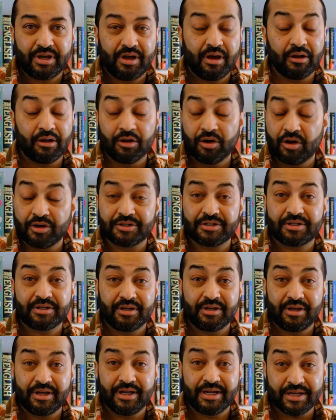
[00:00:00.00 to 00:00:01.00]
a lot
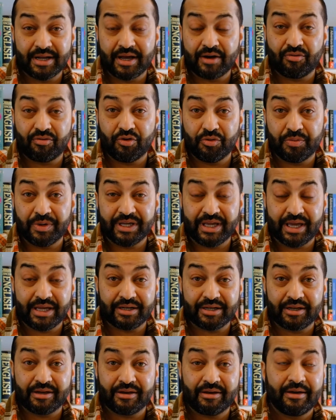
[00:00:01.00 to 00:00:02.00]
in Nairobi,
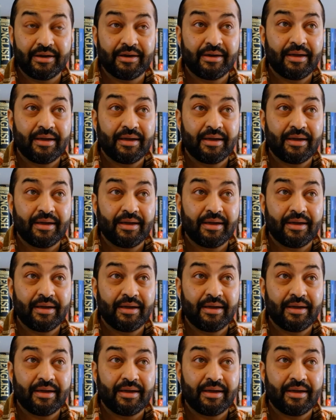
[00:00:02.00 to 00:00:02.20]
Kenya.